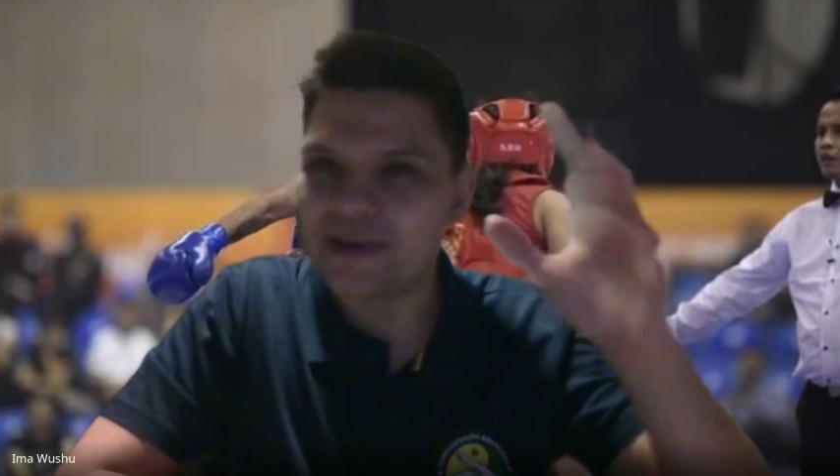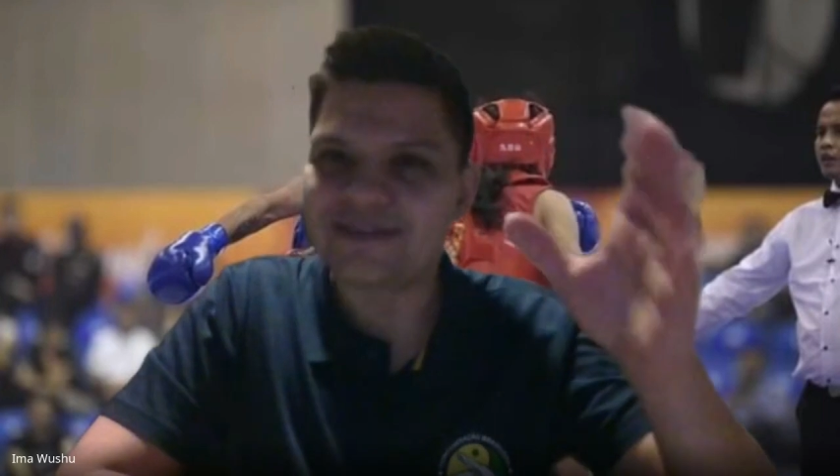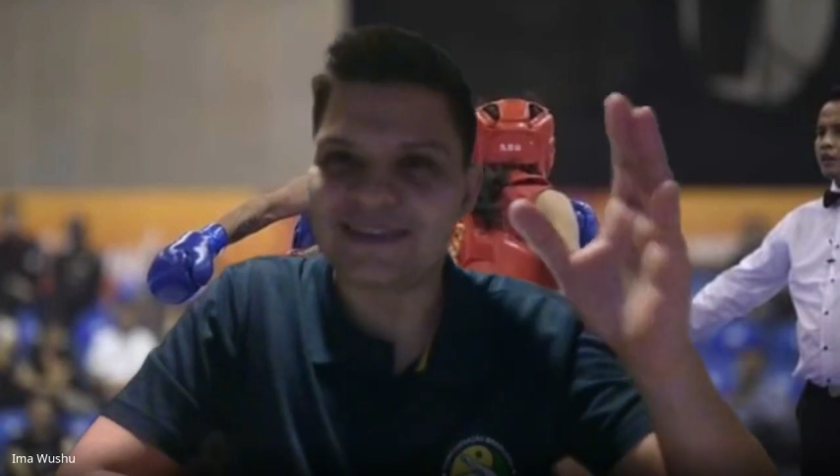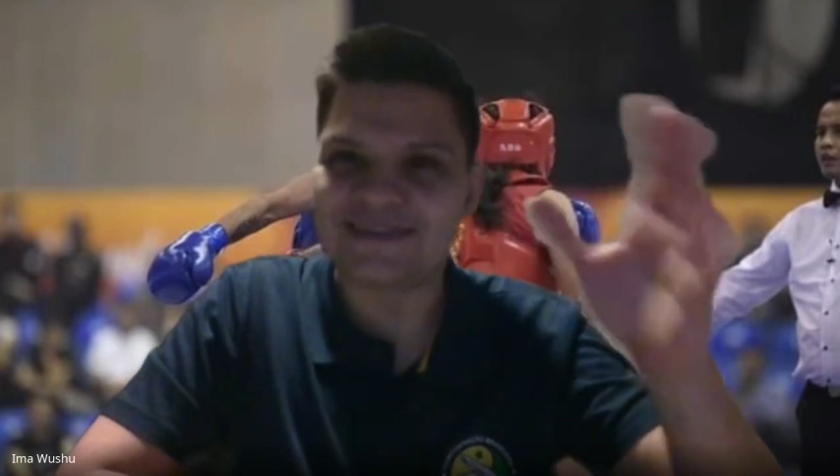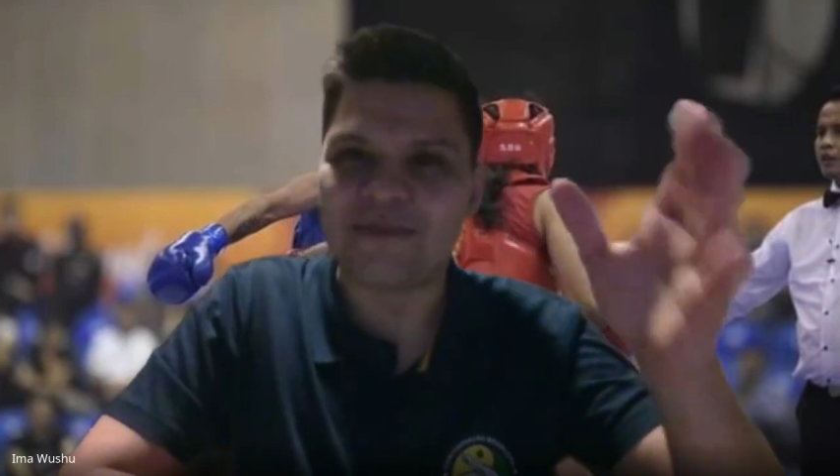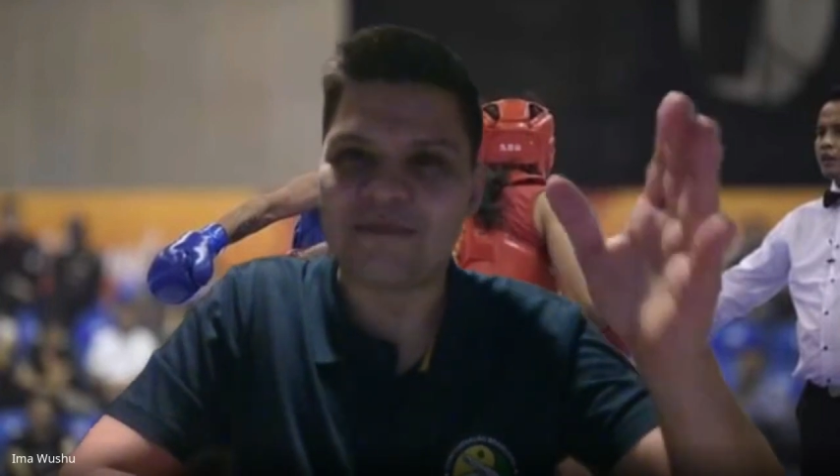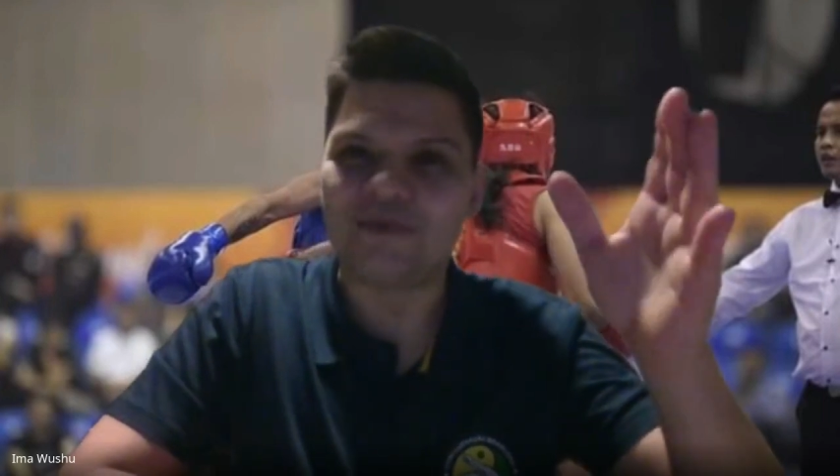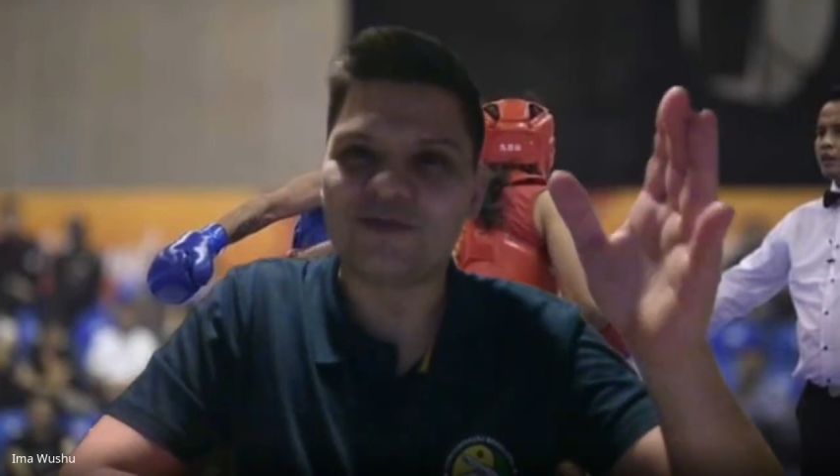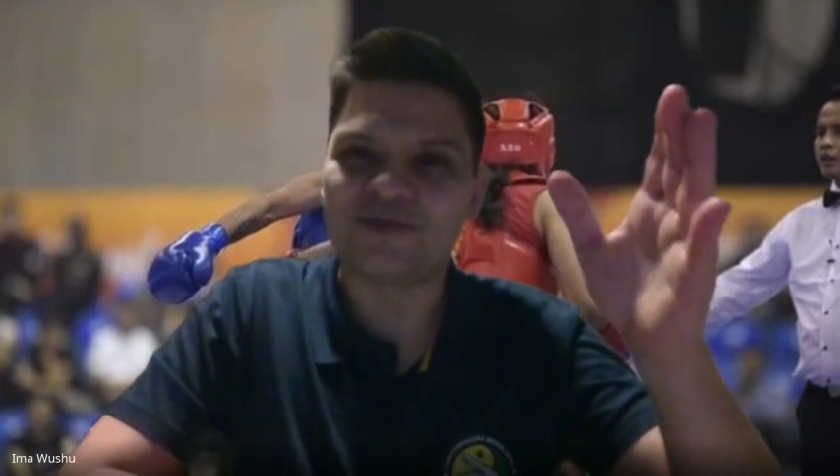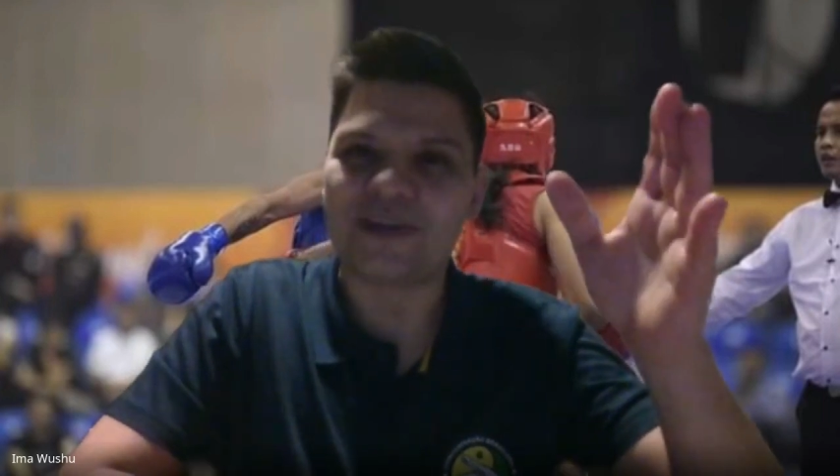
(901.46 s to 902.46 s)

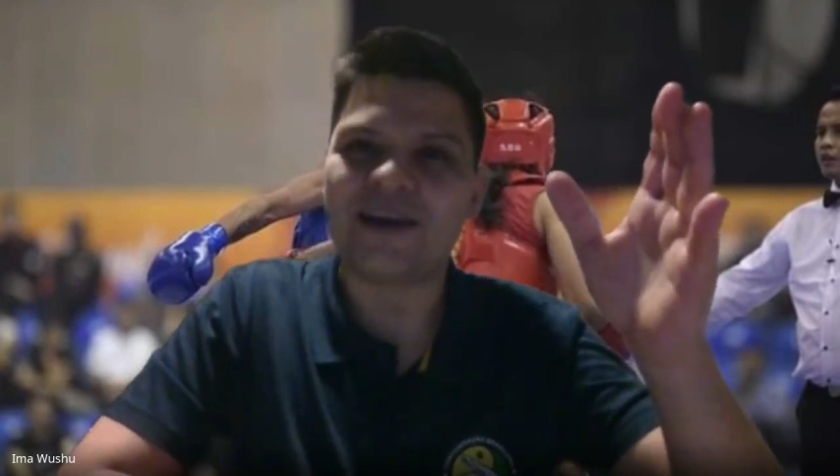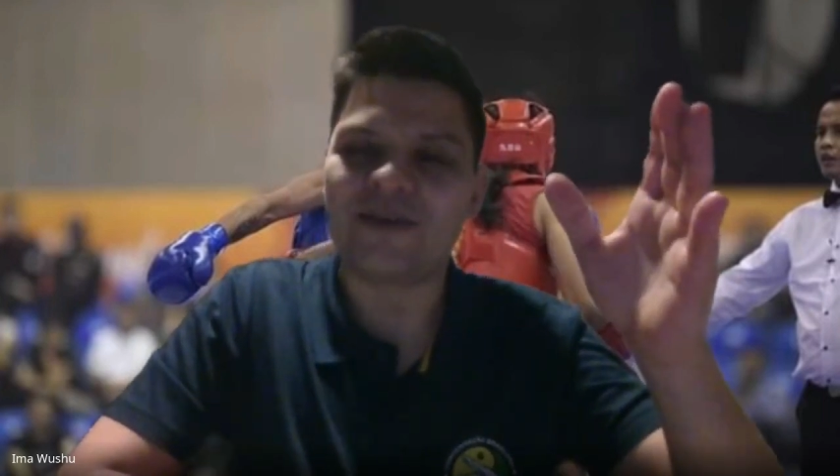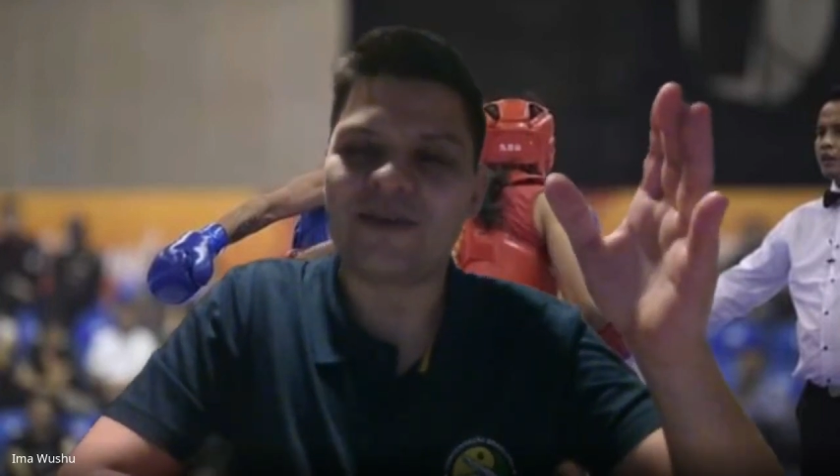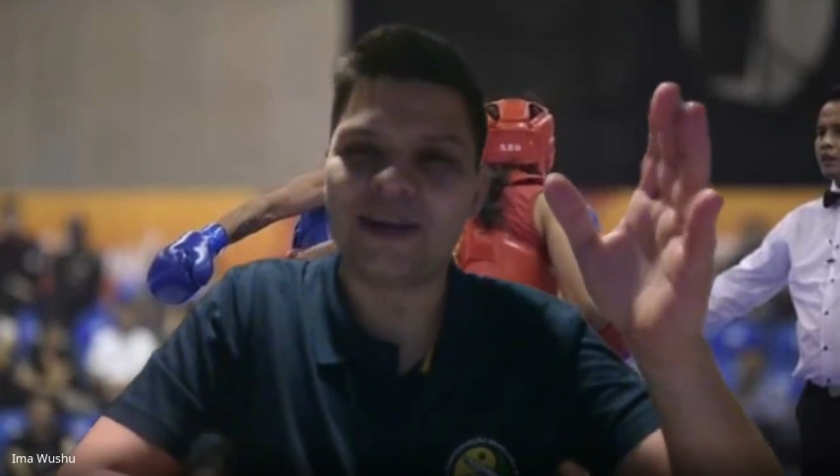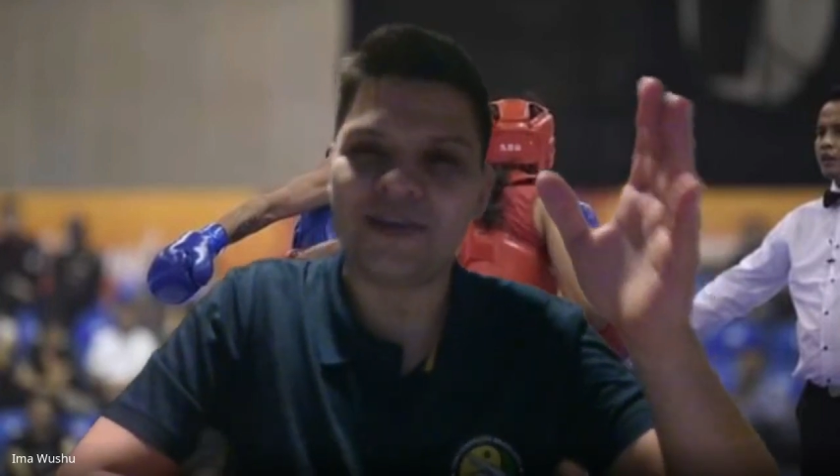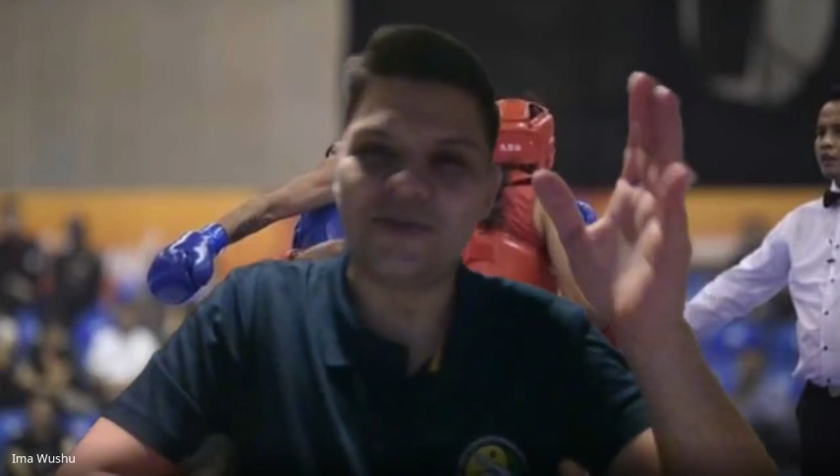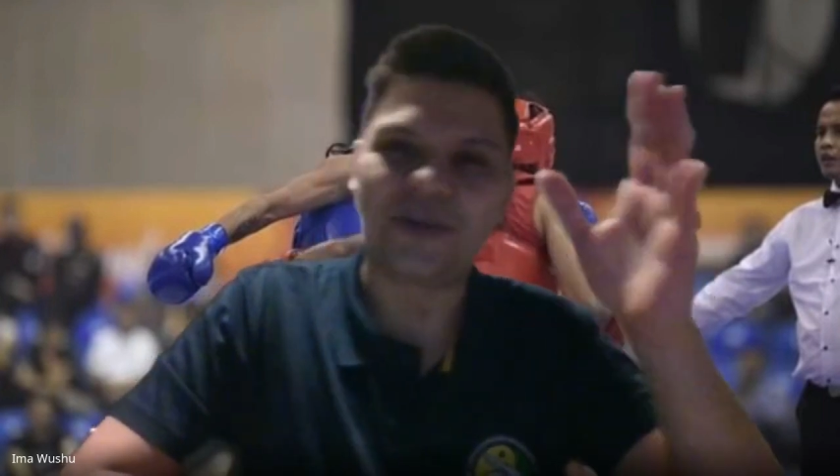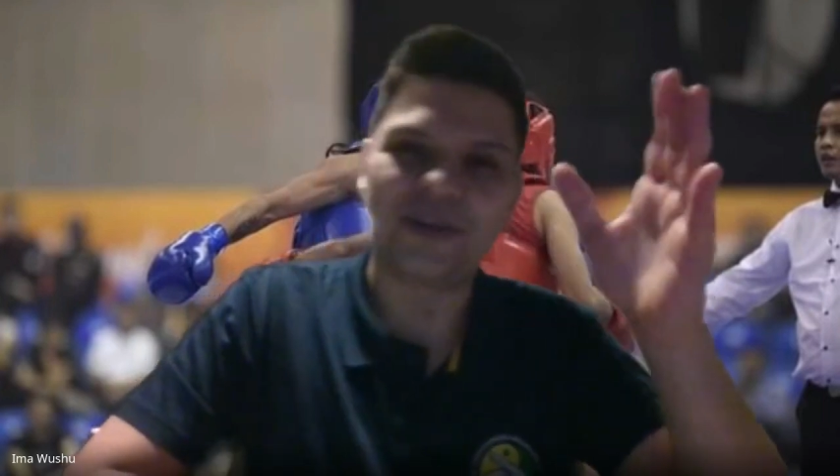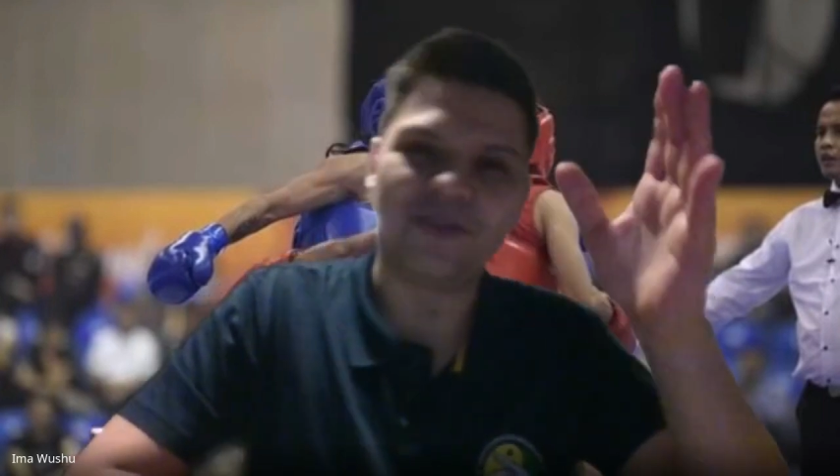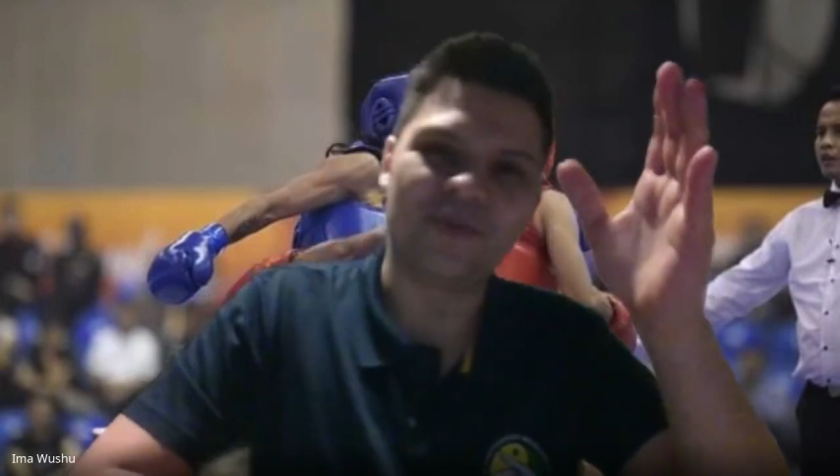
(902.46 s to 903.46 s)
examples right now. Like you
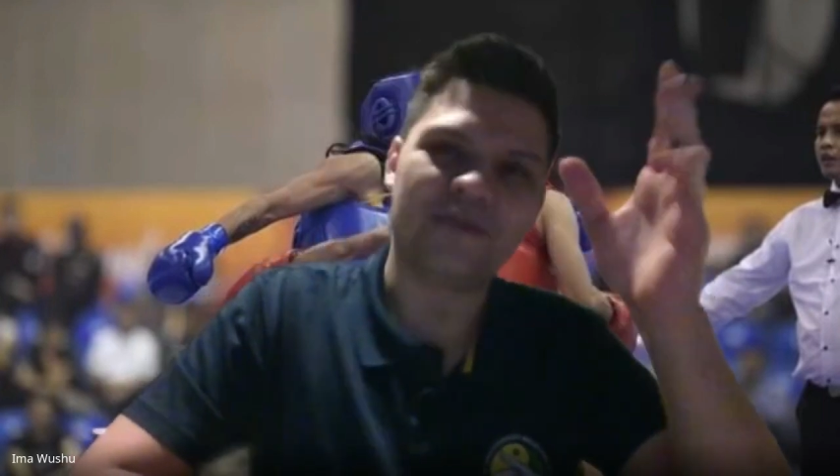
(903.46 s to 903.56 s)
can do it